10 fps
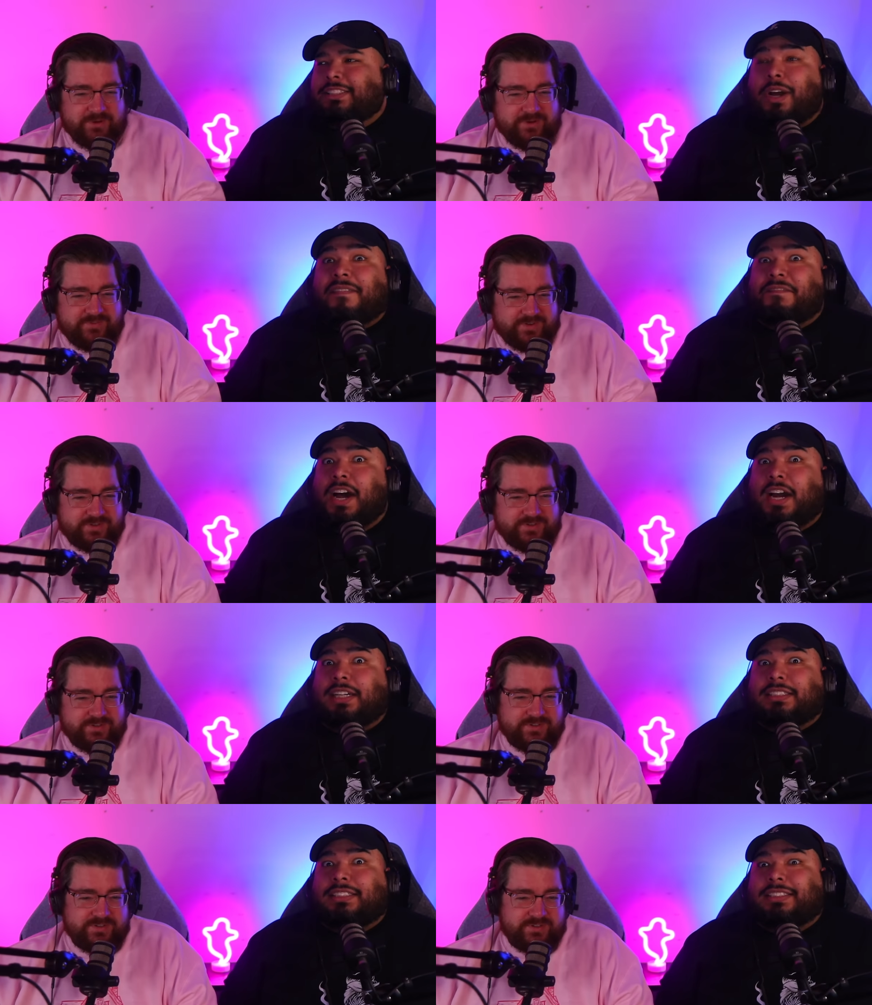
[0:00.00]
Speaker 1: so over. I'm
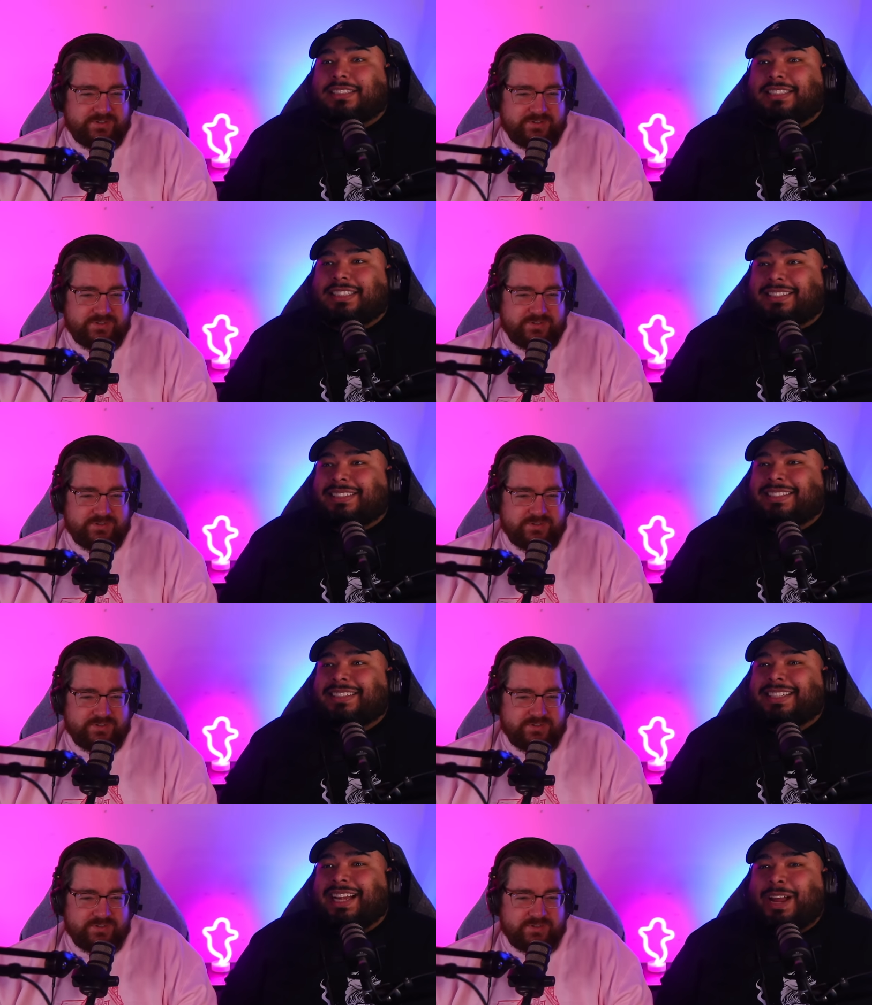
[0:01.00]
bucked.
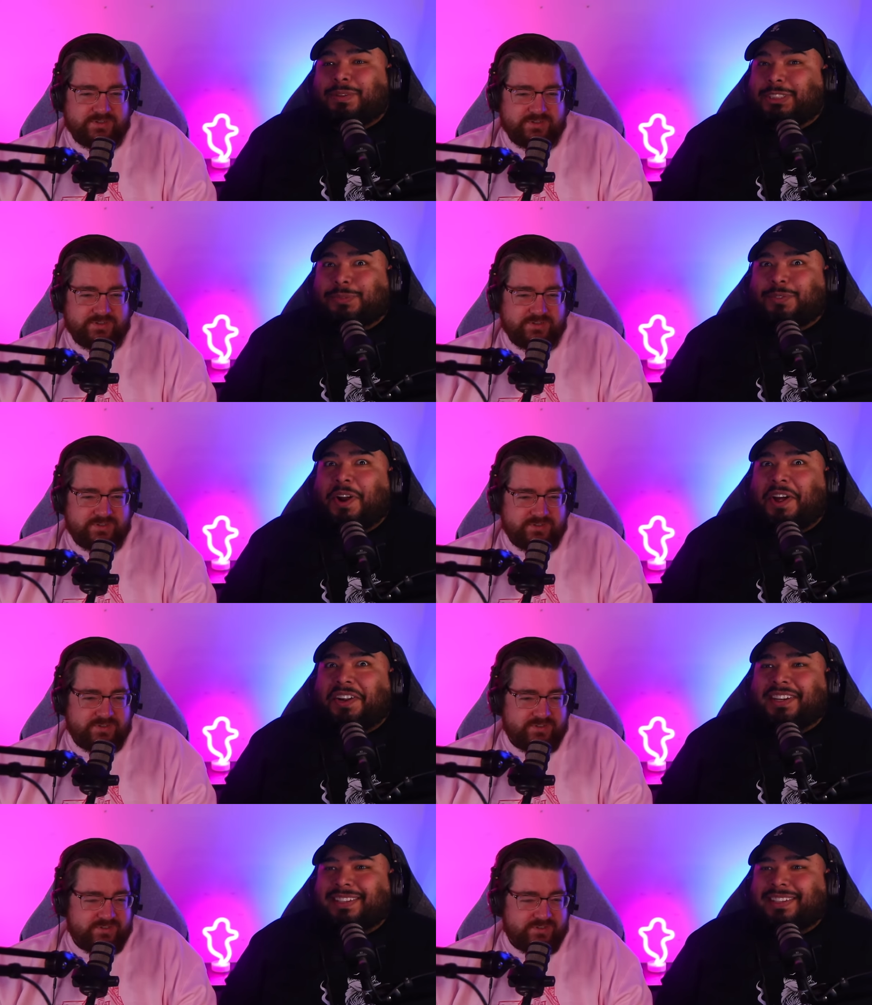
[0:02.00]
I will do it wrong.